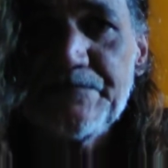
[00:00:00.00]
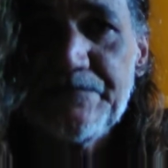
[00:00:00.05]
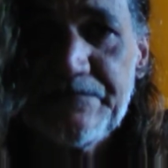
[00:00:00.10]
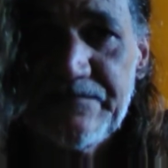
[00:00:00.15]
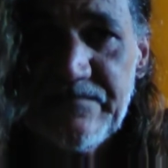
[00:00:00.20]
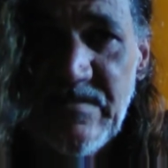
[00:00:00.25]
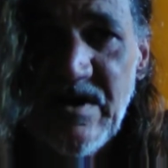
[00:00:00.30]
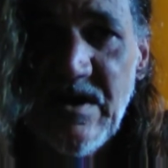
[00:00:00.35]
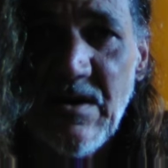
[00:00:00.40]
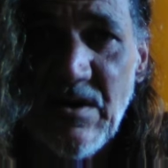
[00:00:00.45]

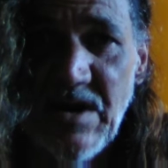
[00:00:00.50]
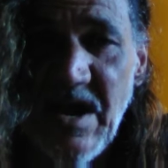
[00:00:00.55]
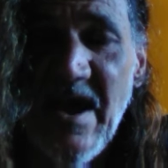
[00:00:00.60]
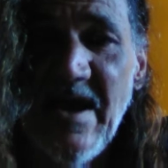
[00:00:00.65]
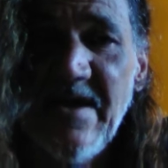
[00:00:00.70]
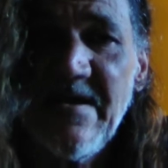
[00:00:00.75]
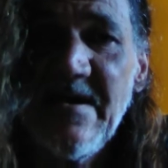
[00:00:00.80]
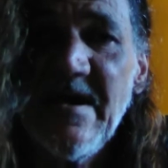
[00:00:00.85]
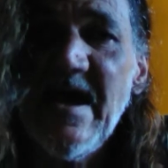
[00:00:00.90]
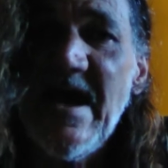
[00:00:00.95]
Okay?
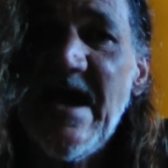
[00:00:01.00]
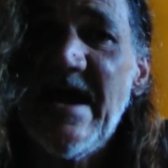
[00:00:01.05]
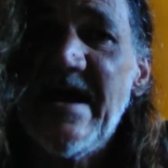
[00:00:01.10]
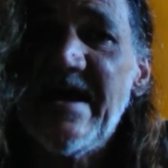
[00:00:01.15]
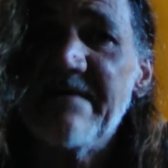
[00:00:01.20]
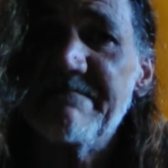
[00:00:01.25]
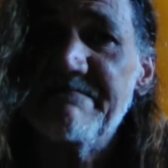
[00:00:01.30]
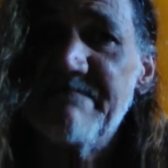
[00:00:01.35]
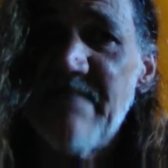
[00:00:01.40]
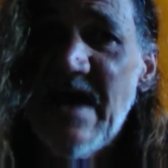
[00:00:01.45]
And it
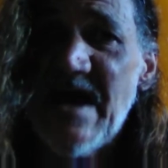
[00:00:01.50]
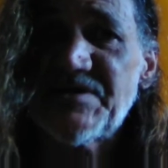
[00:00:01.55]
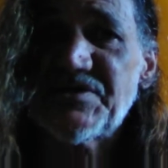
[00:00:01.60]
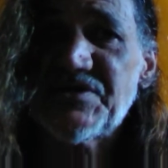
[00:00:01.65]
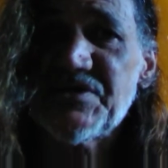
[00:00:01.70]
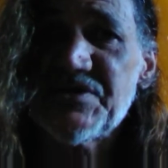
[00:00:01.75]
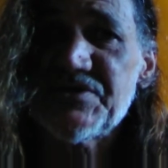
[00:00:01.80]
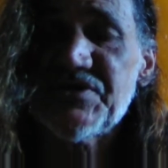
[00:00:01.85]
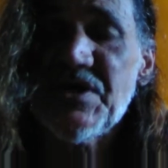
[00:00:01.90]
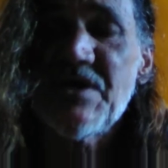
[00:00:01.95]

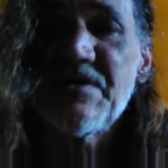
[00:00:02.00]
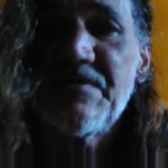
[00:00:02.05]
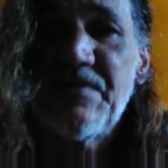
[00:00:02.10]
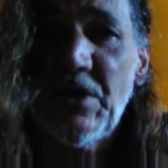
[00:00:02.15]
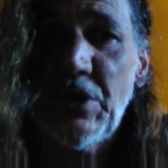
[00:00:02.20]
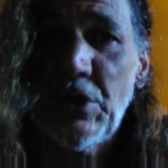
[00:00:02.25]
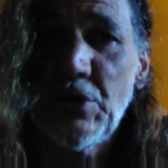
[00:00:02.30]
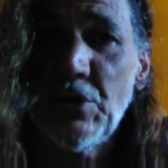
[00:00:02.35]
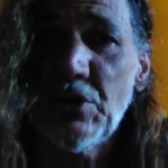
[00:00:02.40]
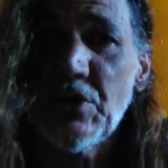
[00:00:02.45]
matches the
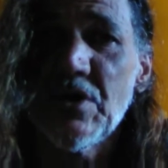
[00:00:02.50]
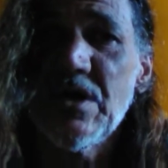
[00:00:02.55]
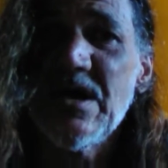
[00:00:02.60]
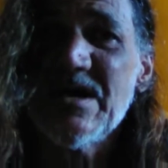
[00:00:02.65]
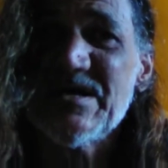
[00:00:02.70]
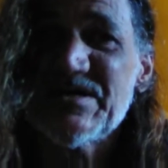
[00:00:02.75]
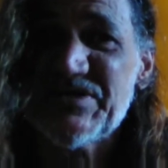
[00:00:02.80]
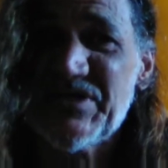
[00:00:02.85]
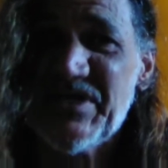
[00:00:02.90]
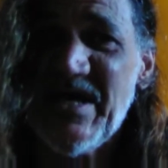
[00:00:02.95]
Google
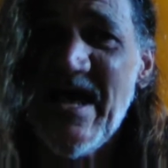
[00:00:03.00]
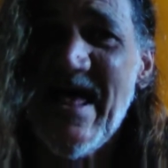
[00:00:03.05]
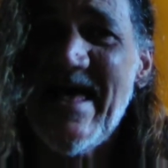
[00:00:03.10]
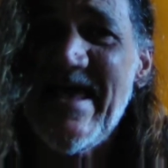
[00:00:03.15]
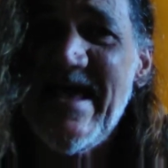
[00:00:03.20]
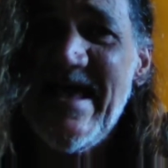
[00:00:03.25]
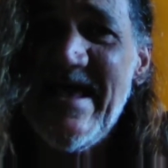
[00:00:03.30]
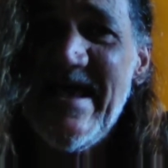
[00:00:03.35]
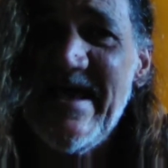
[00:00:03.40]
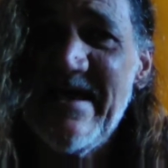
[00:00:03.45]
Sky
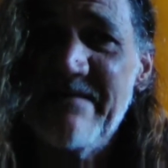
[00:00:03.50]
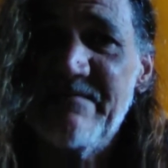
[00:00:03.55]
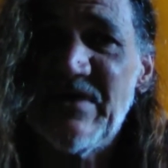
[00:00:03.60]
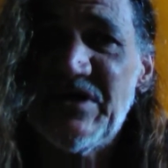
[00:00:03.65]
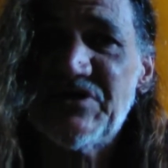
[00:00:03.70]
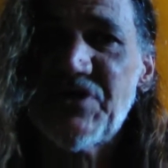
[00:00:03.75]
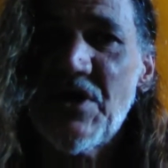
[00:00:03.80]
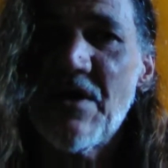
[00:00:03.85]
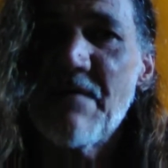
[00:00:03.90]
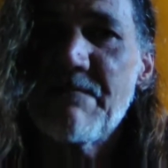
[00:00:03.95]
image
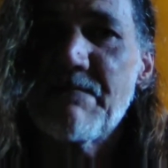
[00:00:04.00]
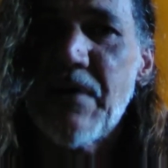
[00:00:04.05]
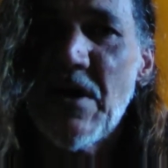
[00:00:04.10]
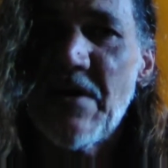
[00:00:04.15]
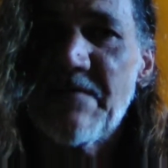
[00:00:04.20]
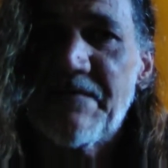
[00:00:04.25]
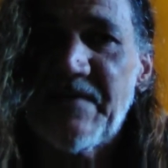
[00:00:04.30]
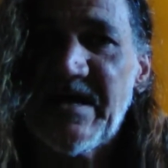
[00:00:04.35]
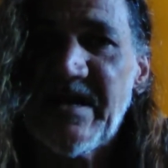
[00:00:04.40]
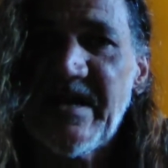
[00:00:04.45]

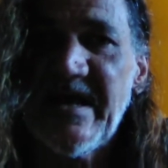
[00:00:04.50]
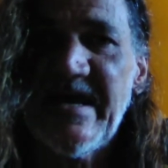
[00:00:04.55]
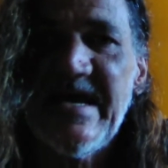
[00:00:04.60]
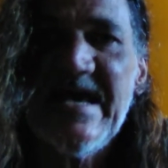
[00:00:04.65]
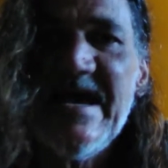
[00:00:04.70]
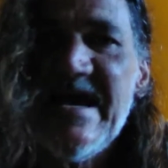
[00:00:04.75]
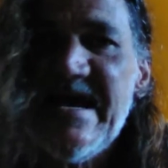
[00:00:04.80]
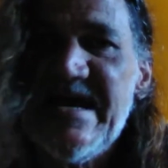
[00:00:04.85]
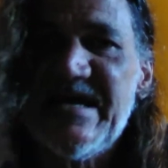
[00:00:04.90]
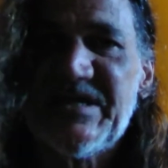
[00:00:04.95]
perfectly.
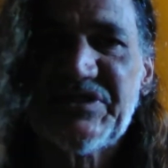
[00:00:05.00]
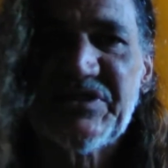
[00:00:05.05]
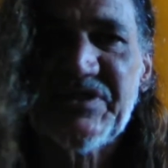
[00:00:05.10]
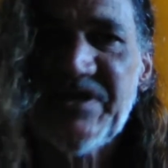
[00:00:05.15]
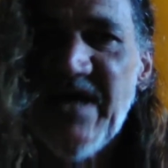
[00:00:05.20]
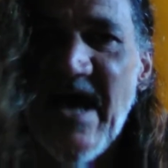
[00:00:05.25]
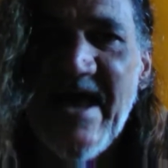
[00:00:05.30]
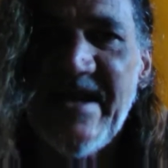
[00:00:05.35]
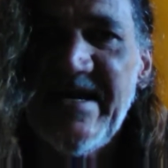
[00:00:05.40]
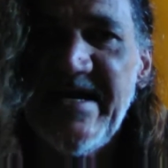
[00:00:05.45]
It's not
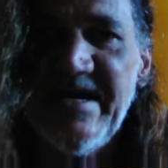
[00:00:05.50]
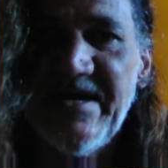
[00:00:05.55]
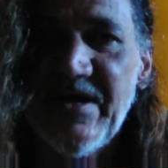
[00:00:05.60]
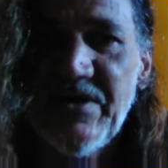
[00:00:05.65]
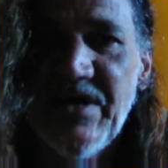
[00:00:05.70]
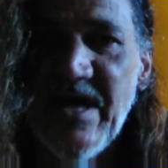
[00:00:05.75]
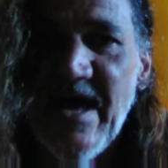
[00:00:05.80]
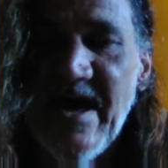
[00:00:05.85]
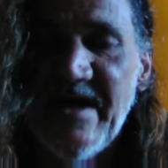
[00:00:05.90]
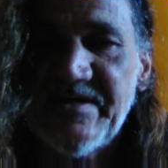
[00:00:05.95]
here
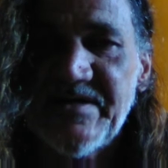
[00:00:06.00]
yet.